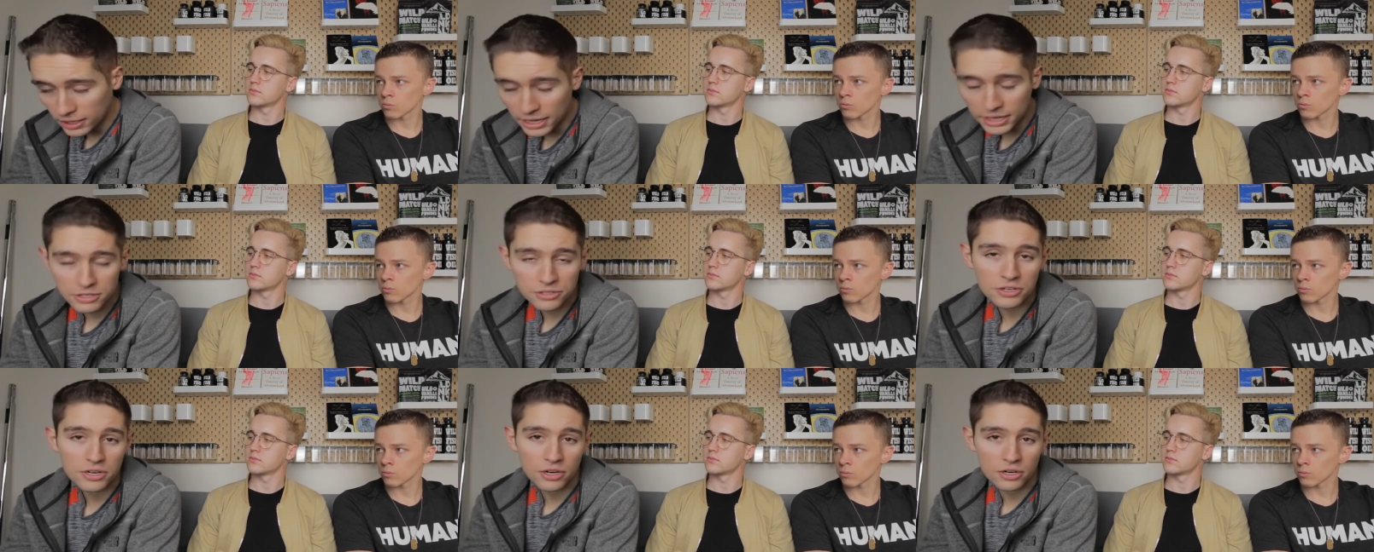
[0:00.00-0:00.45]

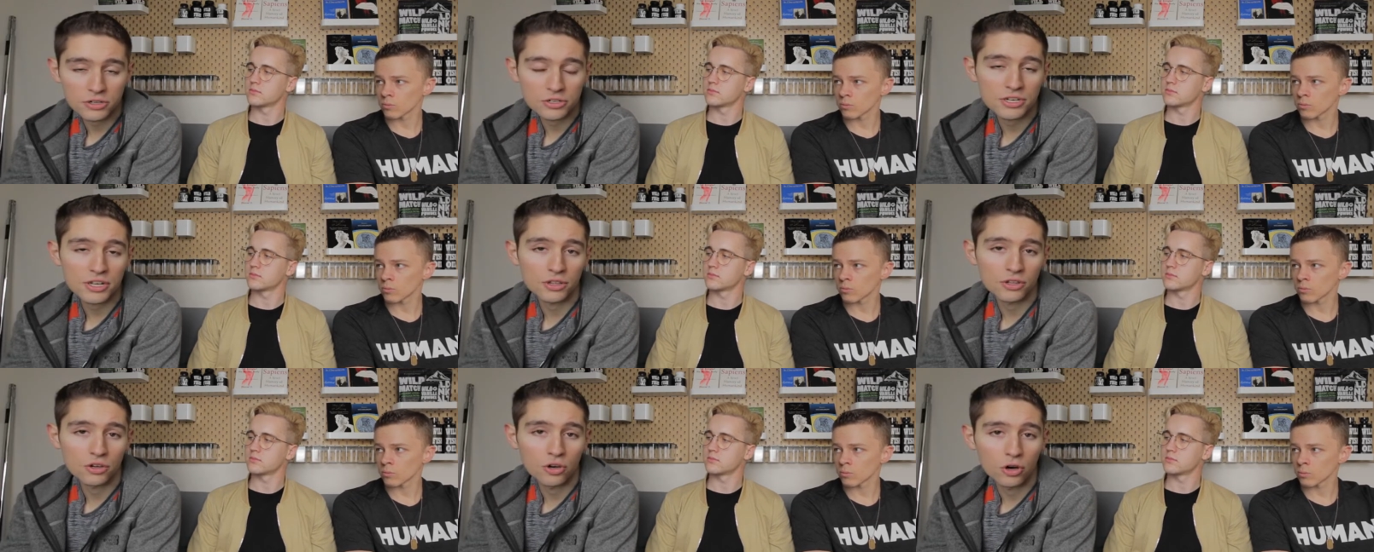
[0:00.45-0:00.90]
Speaker 1: Yes, you
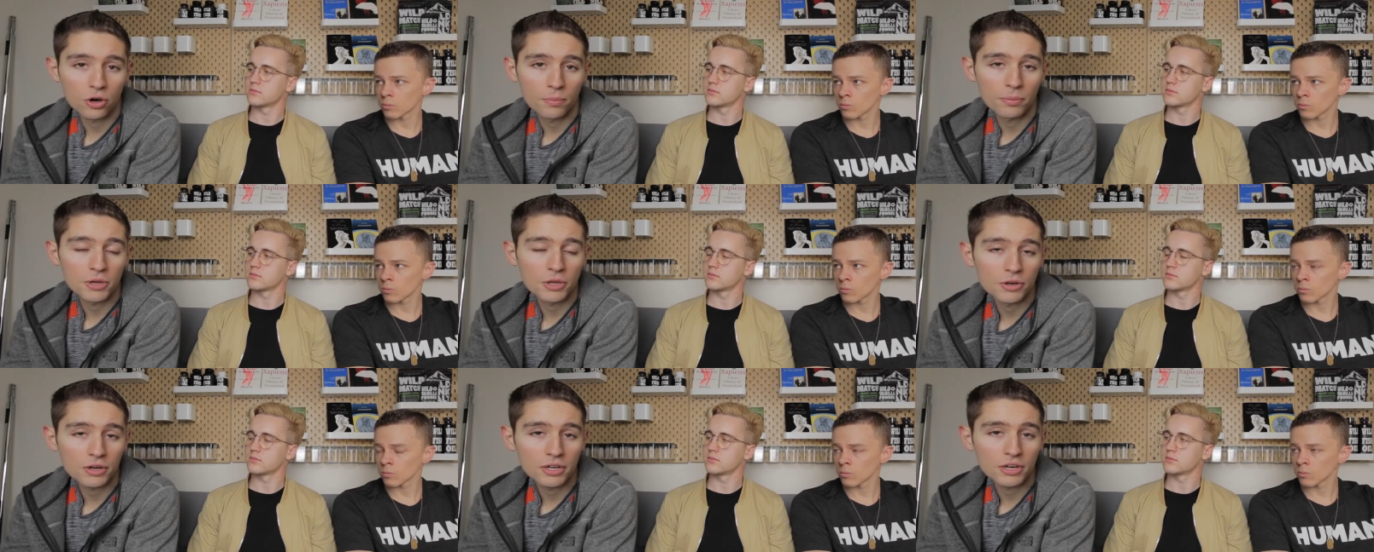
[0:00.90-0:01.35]
understand the goal,
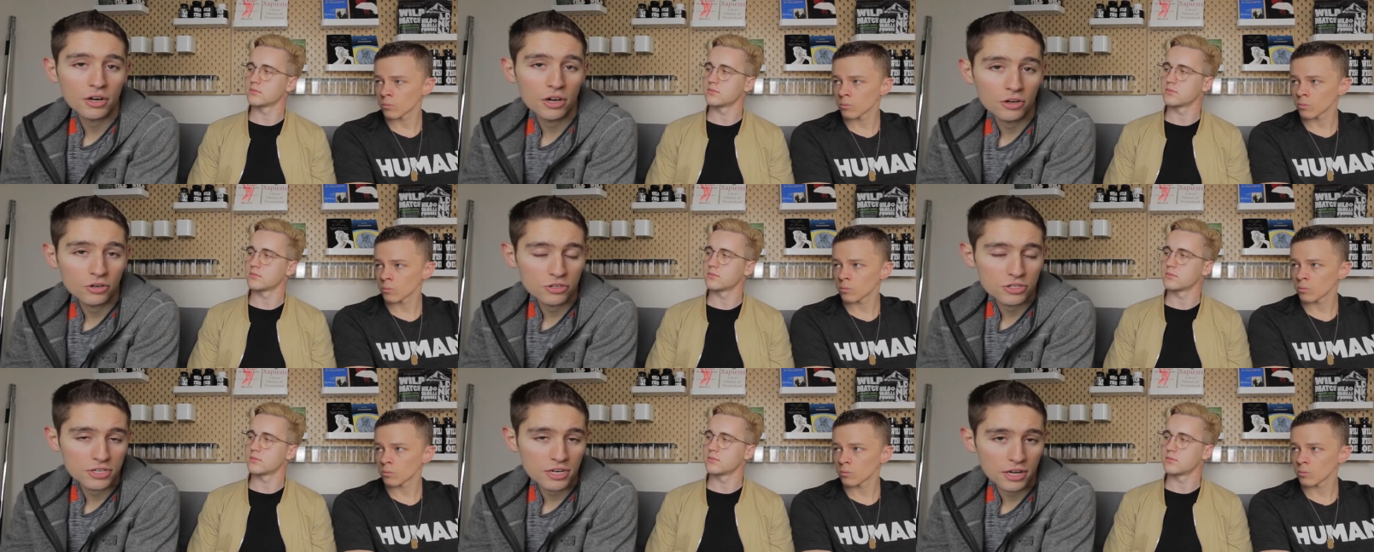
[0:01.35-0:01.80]
but you need to
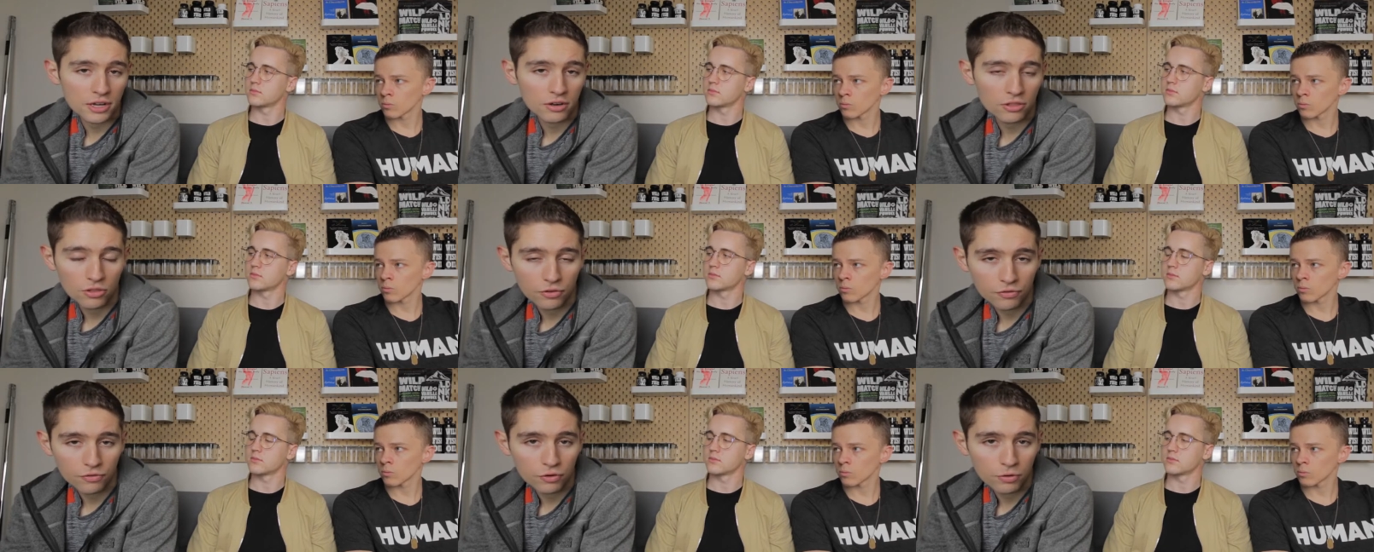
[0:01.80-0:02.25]

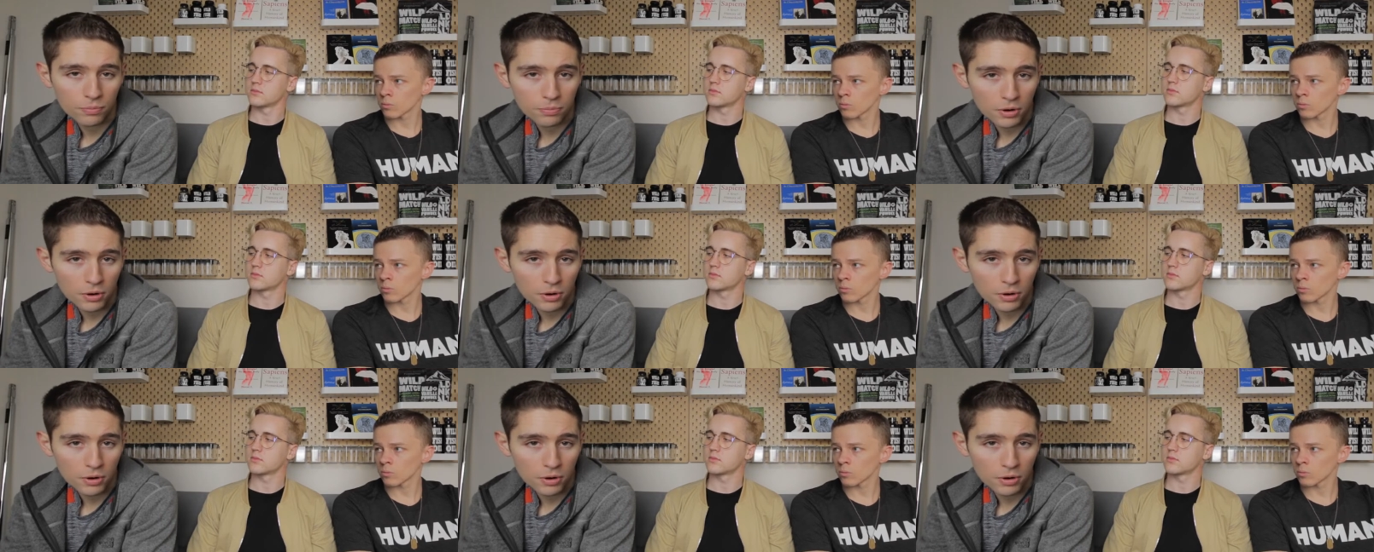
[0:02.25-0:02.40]
understand the full